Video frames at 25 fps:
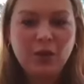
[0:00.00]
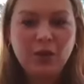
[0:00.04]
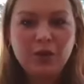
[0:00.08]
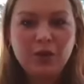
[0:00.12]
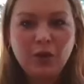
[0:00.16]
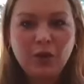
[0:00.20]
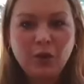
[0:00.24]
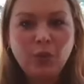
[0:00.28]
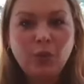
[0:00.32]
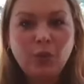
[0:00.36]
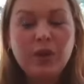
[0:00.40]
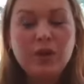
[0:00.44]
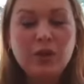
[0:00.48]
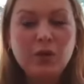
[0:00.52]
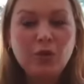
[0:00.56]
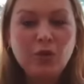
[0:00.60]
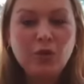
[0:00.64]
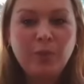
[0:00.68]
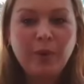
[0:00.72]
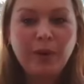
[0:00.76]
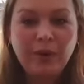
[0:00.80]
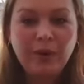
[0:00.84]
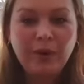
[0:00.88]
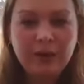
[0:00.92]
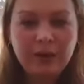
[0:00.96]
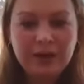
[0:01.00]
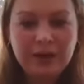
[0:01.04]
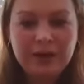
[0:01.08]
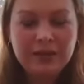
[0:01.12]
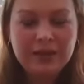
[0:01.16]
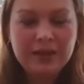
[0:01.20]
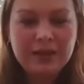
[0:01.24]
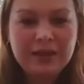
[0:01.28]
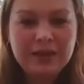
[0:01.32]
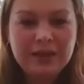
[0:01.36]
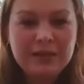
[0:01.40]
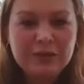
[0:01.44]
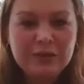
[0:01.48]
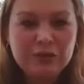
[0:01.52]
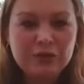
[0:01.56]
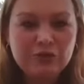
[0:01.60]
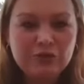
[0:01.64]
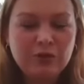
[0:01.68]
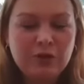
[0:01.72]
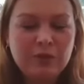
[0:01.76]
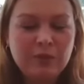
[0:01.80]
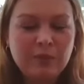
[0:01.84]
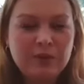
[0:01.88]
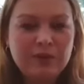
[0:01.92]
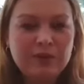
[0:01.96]
you know, we knew about it in the
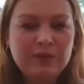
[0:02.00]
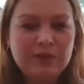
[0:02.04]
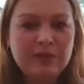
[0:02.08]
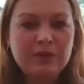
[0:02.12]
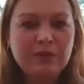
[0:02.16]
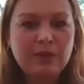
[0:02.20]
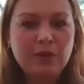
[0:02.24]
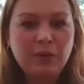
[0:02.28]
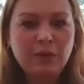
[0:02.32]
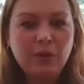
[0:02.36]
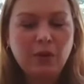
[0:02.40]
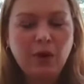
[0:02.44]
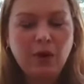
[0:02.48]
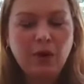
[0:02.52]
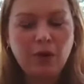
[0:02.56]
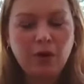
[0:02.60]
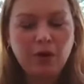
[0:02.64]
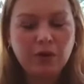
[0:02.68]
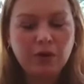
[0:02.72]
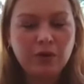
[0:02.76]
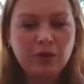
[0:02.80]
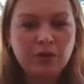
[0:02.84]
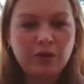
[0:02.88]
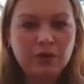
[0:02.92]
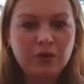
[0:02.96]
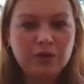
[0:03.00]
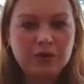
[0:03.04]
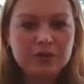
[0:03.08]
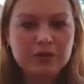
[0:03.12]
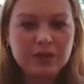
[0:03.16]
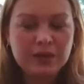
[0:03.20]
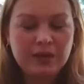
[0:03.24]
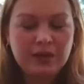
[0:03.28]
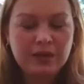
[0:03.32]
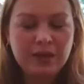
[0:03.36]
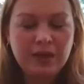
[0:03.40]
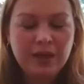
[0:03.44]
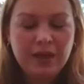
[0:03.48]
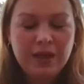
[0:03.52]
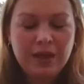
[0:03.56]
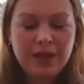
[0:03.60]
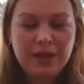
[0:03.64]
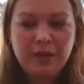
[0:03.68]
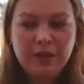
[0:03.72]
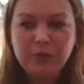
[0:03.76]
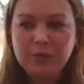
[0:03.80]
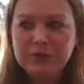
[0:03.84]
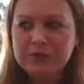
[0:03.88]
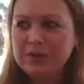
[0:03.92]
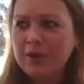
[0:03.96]
industry, but then there were articles and
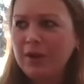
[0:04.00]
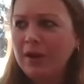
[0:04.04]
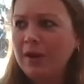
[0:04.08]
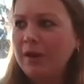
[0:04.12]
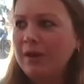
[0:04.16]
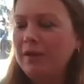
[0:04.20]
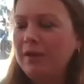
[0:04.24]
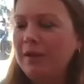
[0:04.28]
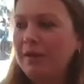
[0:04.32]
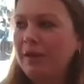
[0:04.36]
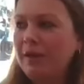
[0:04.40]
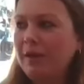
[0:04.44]
it was on,